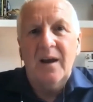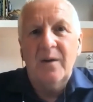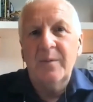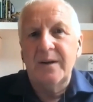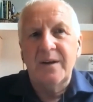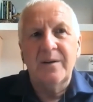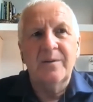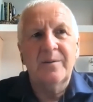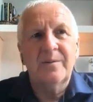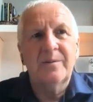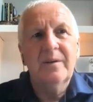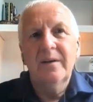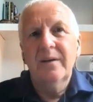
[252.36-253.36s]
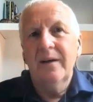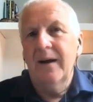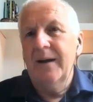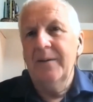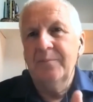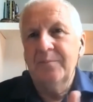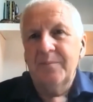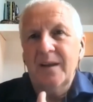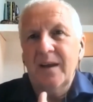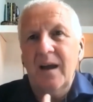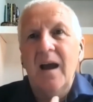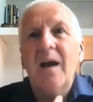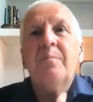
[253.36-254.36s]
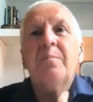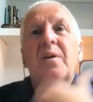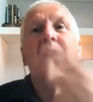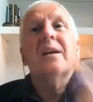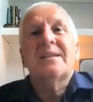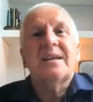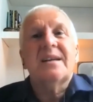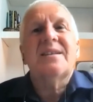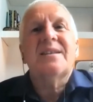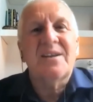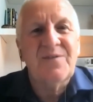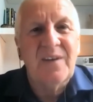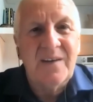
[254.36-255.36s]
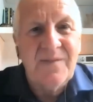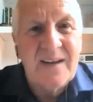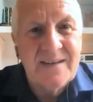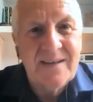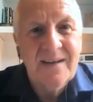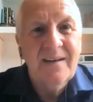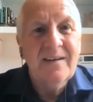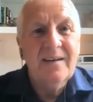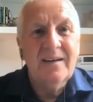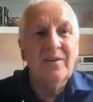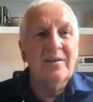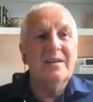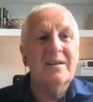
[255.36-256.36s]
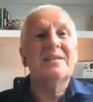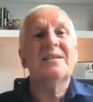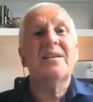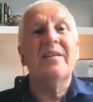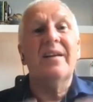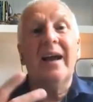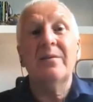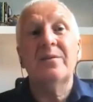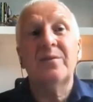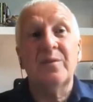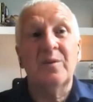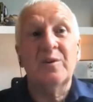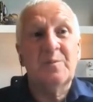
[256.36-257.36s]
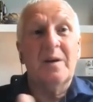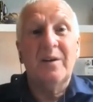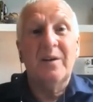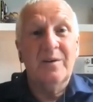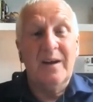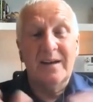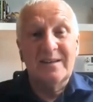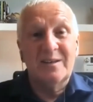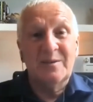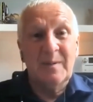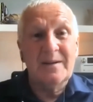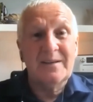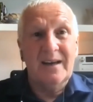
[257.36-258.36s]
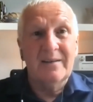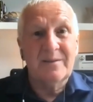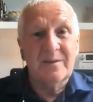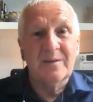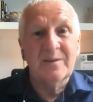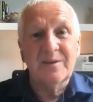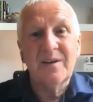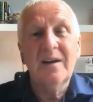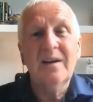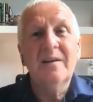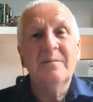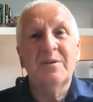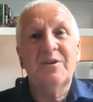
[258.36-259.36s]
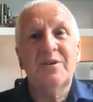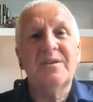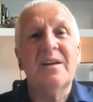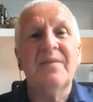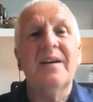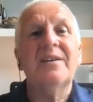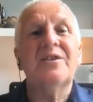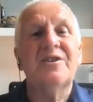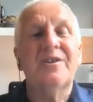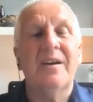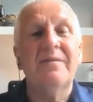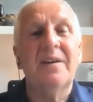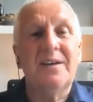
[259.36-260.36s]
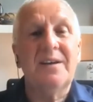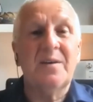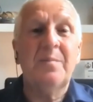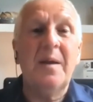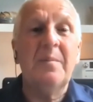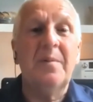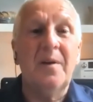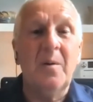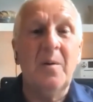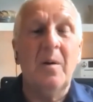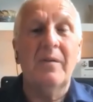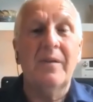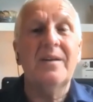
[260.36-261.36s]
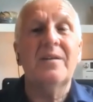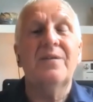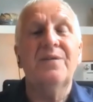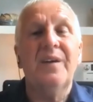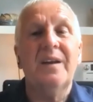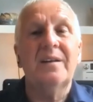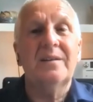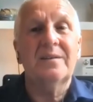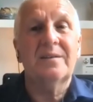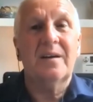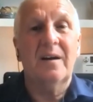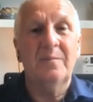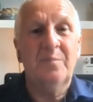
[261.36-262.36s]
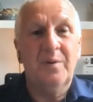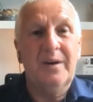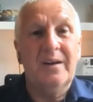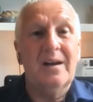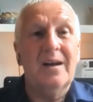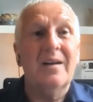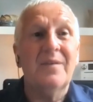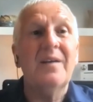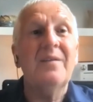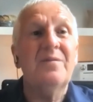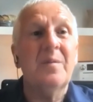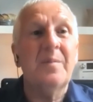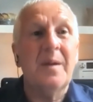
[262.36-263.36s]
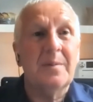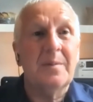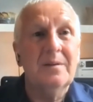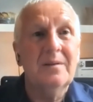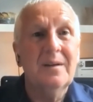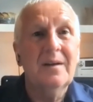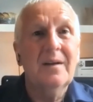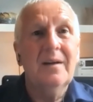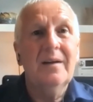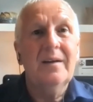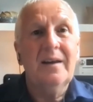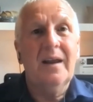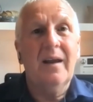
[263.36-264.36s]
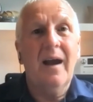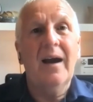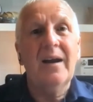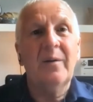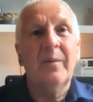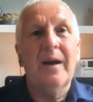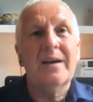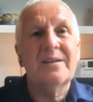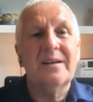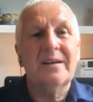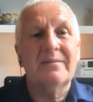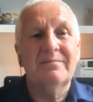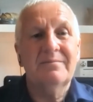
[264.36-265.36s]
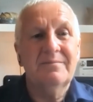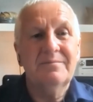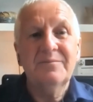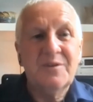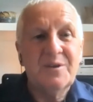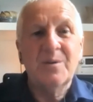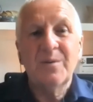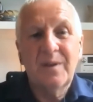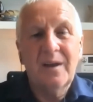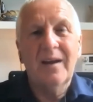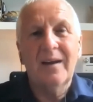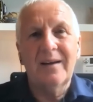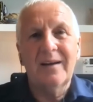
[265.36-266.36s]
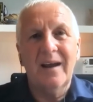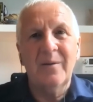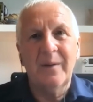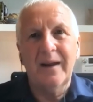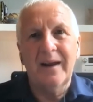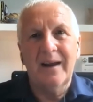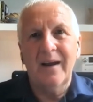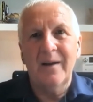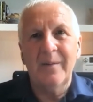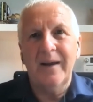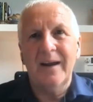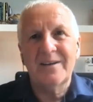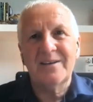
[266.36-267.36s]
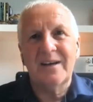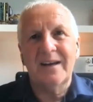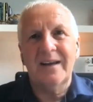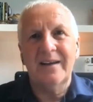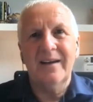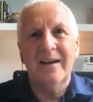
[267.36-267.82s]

do put on a successful event, not necessarily outdoors, but in your case, especially outdoors, but just events generally. So people who are in the field of putting on an event for people, how do we actually do that, and how we actually